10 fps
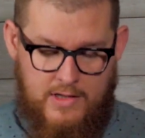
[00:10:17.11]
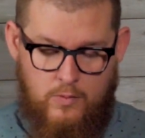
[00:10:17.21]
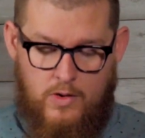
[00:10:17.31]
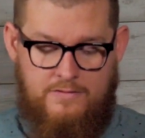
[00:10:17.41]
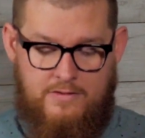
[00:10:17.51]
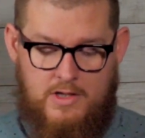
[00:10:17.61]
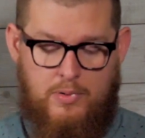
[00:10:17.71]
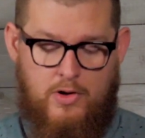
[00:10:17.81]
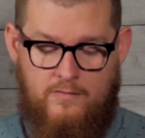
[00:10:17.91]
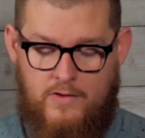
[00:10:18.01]
He was the
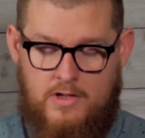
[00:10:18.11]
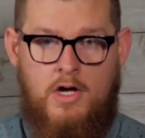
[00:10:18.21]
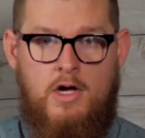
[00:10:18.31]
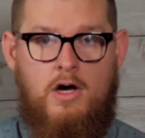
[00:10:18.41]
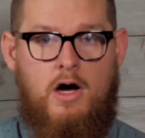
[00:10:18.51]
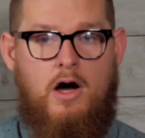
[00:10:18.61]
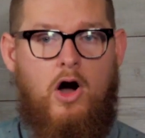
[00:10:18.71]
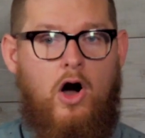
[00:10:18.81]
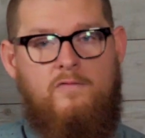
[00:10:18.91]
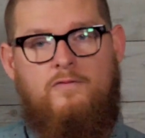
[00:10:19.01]
perfect uh,
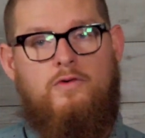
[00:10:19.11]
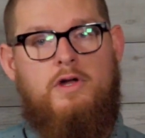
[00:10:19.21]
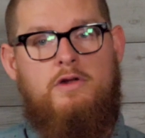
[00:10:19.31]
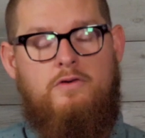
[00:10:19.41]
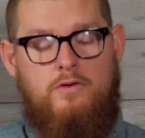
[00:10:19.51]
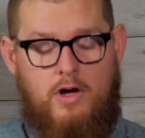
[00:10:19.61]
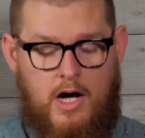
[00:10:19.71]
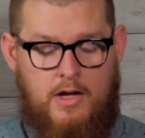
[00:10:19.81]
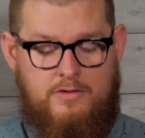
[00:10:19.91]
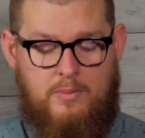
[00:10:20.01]
offering to
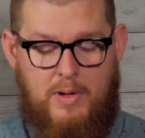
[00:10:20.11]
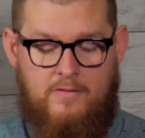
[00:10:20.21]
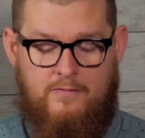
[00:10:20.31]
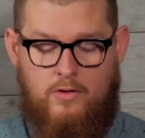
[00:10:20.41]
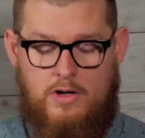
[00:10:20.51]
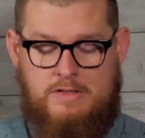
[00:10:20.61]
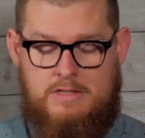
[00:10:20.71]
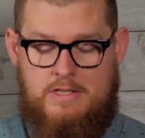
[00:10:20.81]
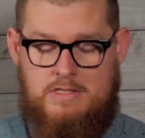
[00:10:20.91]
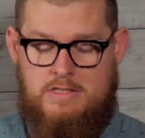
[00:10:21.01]
God to pay for our sins.